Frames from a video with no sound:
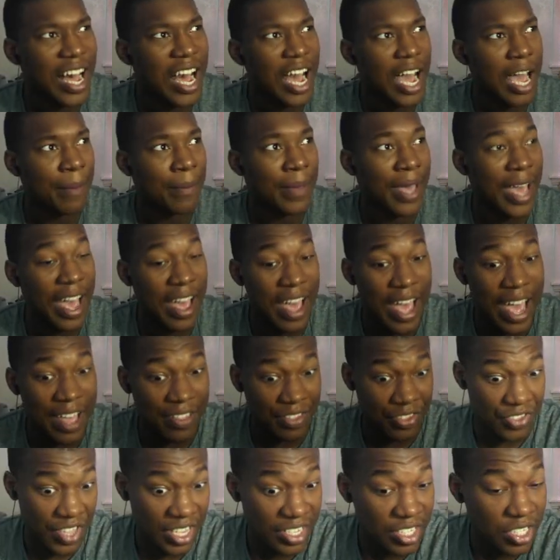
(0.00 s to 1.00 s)
time,
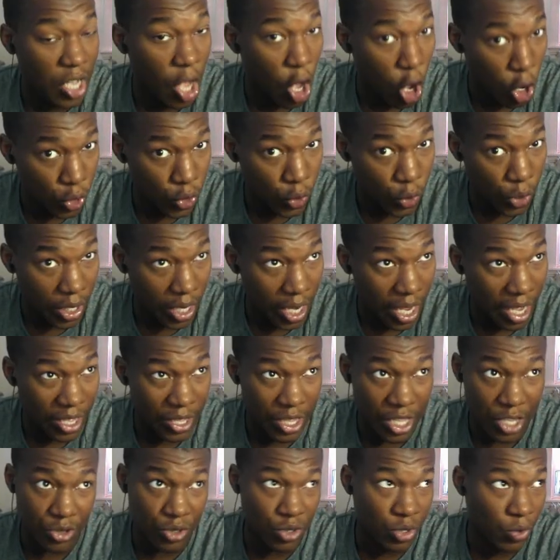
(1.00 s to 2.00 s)
at this Call of Duty,
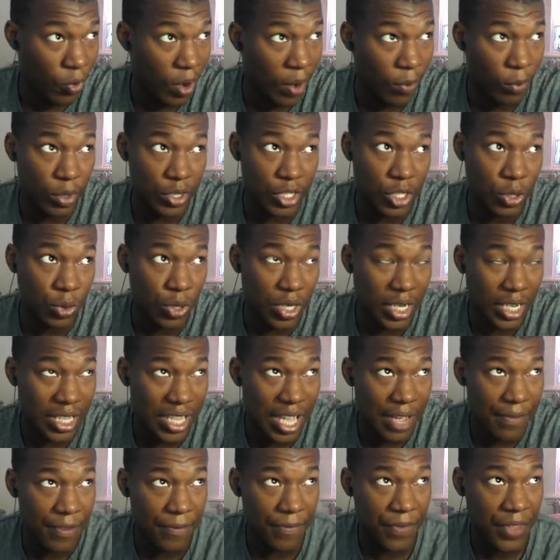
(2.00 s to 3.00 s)
this was around what,
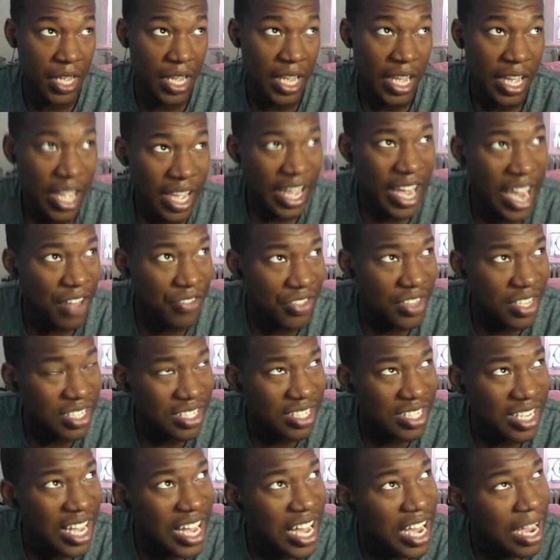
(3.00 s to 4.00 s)
2011. At
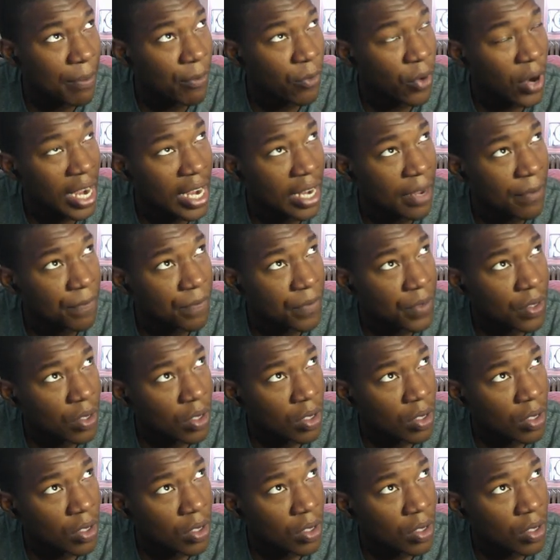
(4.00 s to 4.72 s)
this time, right?